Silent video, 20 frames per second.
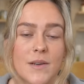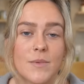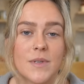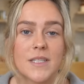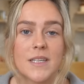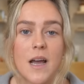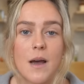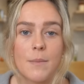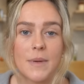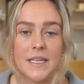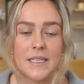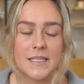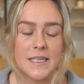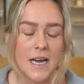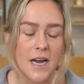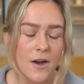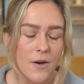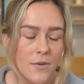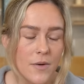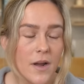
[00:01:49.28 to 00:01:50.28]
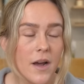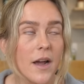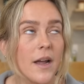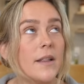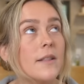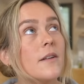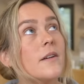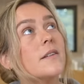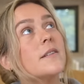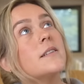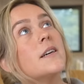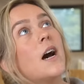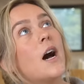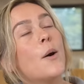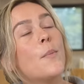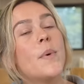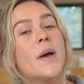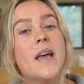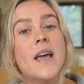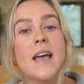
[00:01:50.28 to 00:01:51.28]
I was coming down, I looked
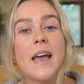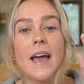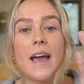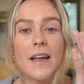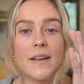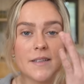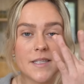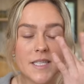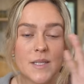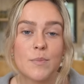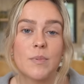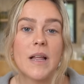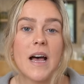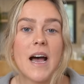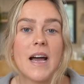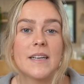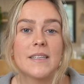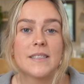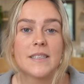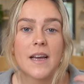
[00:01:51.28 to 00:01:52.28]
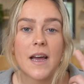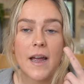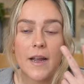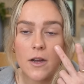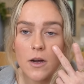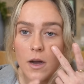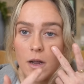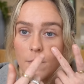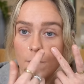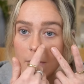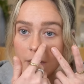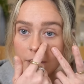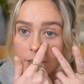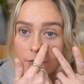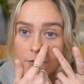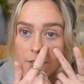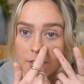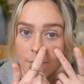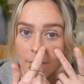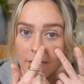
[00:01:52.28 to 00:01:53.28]
up and splat, I got
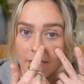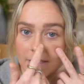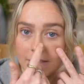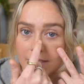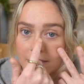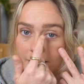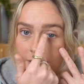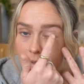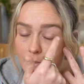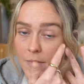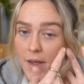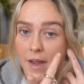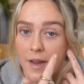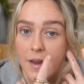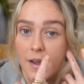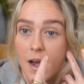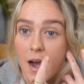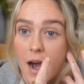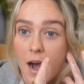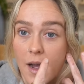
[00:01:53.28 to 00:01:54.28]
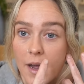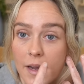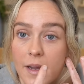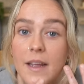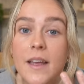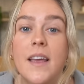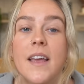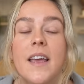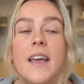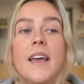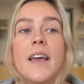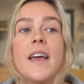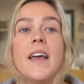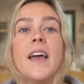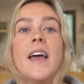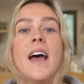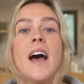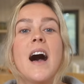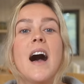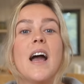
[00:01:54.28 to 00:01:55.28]
micro cement in my eye.
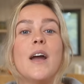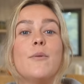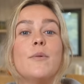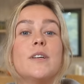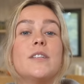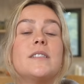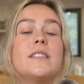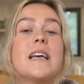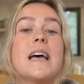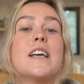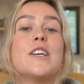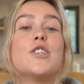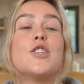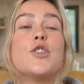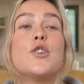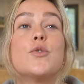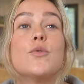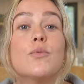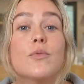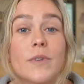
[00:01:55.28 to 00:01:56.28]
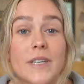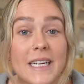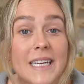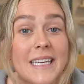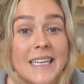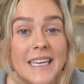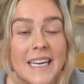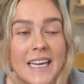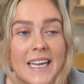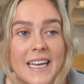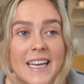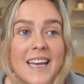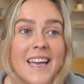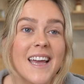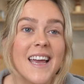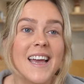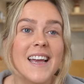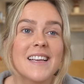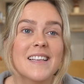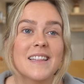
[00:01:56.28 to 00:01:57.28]
I was shrieking
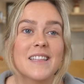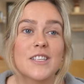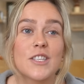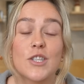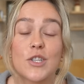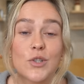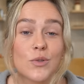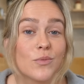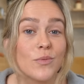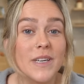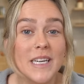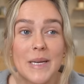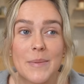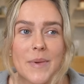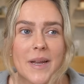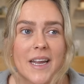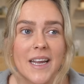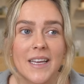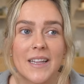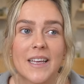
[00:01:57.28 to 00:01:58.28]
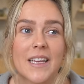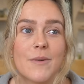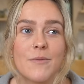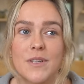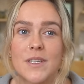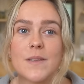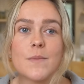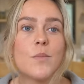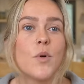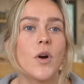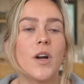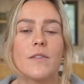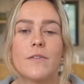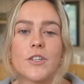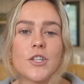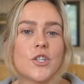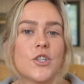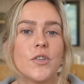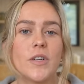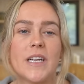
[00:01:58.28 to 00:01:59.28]
screaming. Like it was more of a
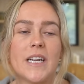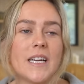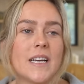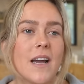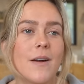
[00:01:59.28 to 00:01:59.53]
shriek.